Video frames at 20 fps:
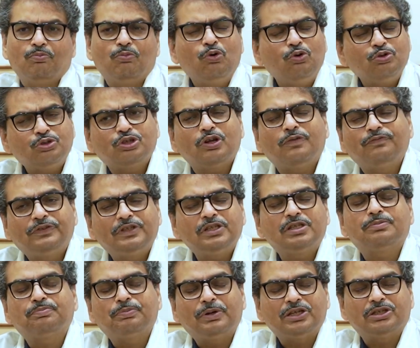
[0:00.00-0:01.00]
Most of
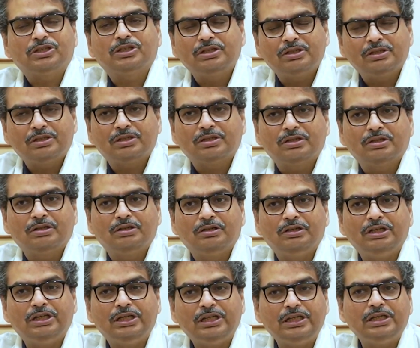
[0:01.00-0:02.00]
these patients
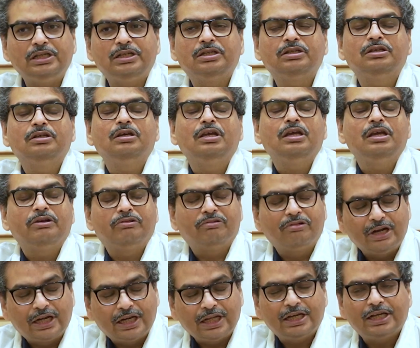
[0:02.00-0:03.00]
need
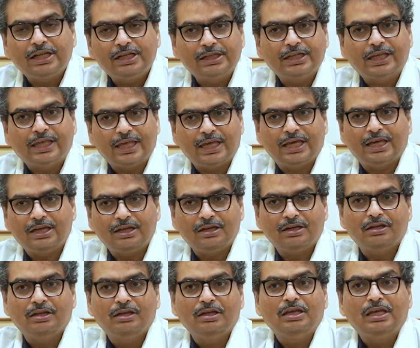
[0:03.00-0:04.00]
critical
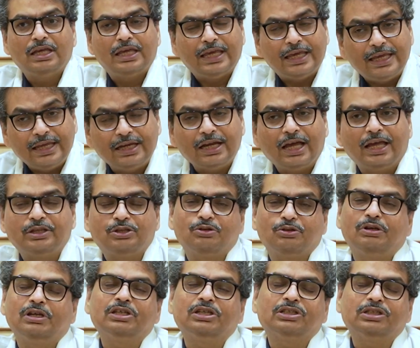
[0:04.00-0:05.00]
care in
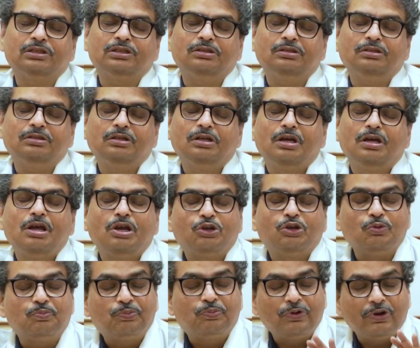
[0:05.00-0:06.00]
isolation
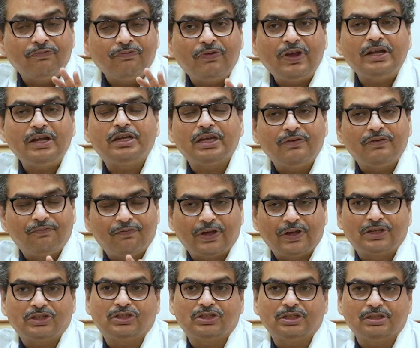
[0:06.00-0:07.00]
to prevent
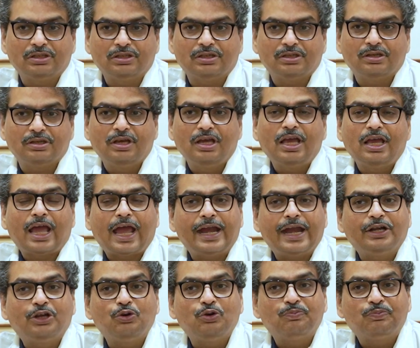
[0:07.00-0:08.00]
infections
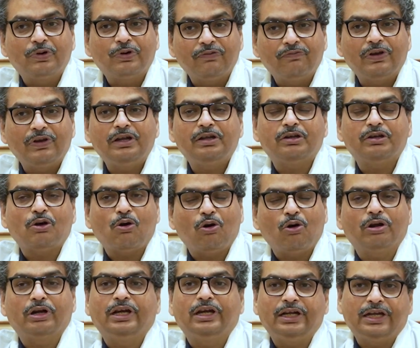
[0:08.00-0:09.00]
and to prevent
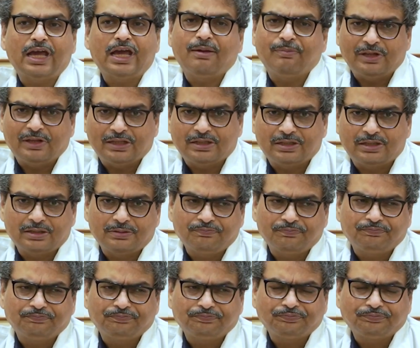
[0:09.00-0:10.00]
organ damage.